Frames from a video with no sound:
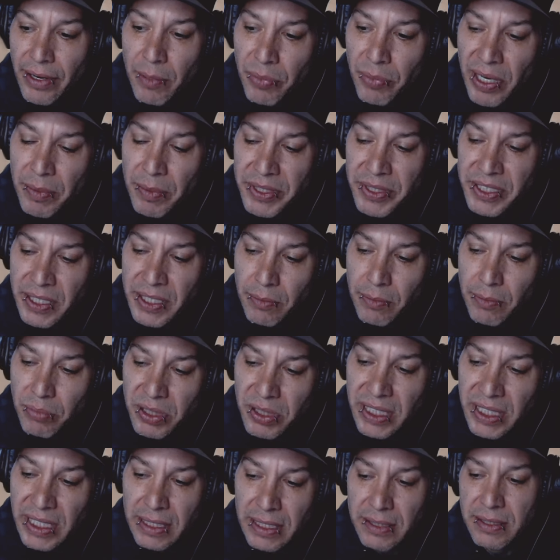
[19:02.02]
Bremerton,
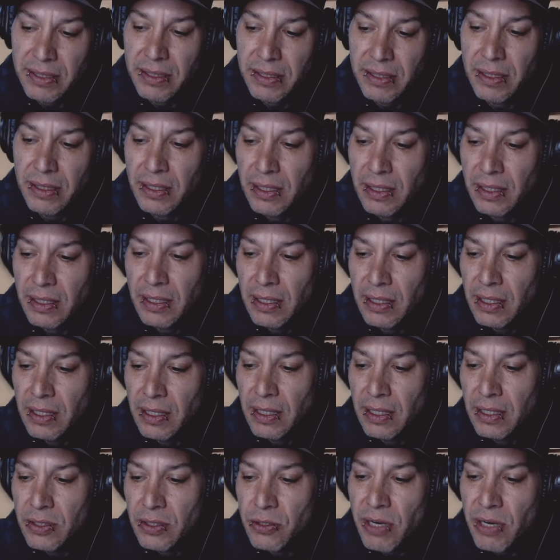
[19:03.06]
please
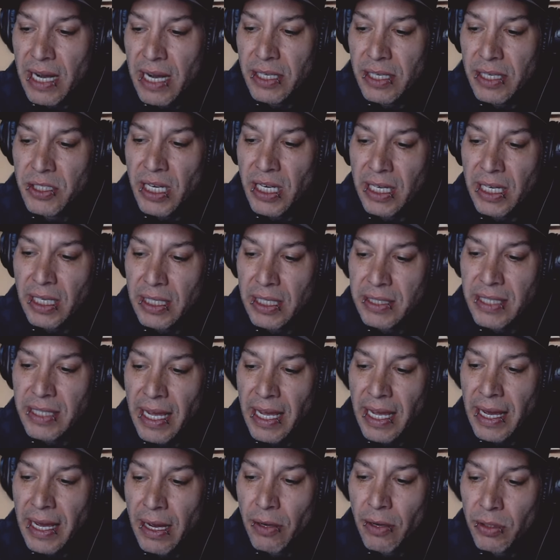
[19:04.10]
try to check us
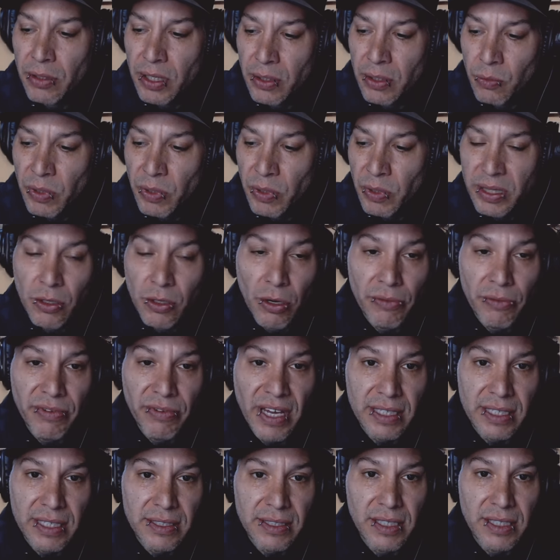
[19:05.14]
out with no
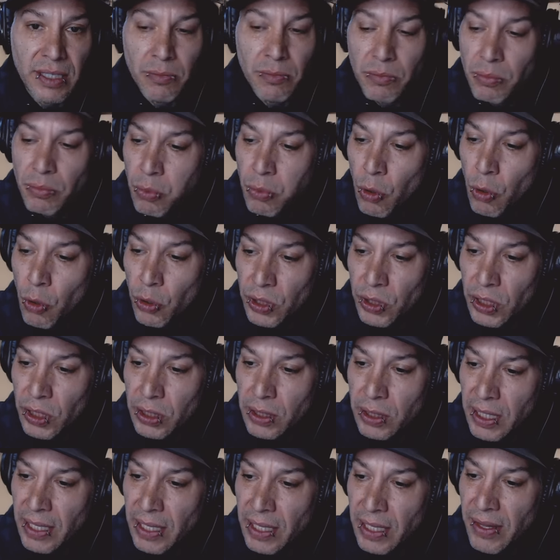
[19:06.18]
effects in
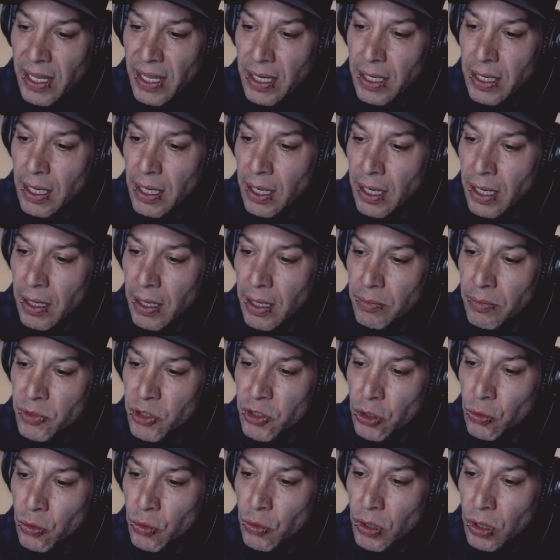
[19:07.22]
Portland. And then um,
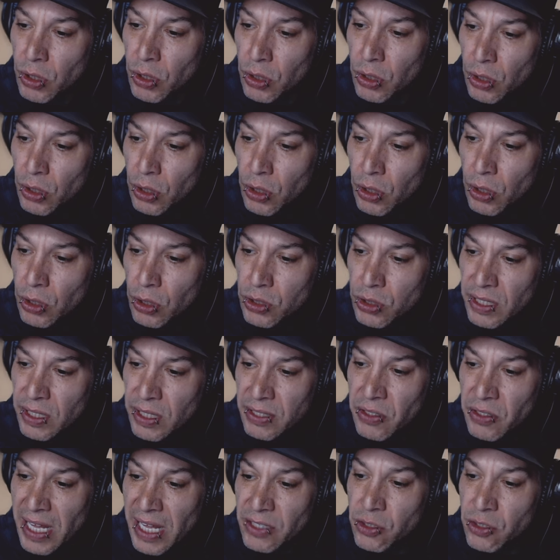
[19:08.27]
June, so
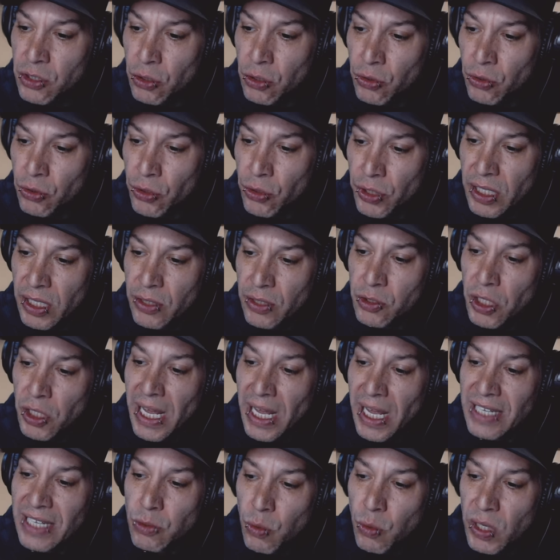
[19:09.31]
that's June 30th,
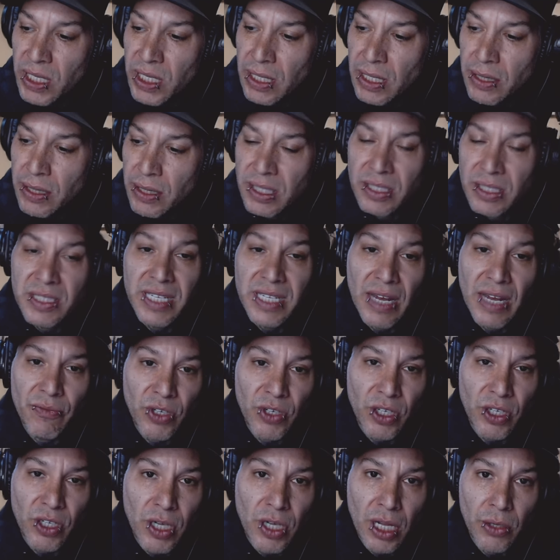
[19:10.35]
July 20th in
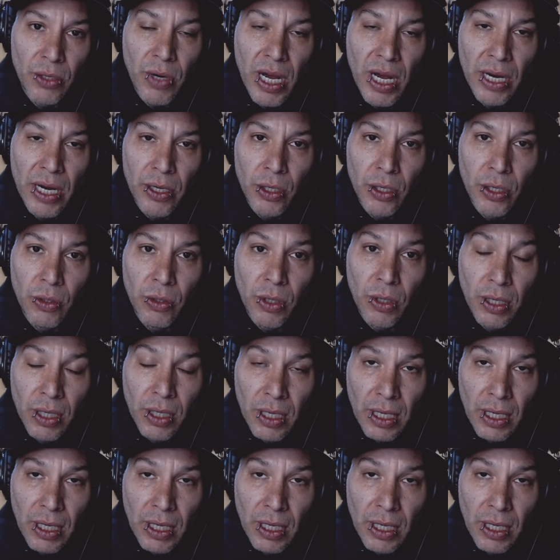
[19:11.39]
Denver, Colorado.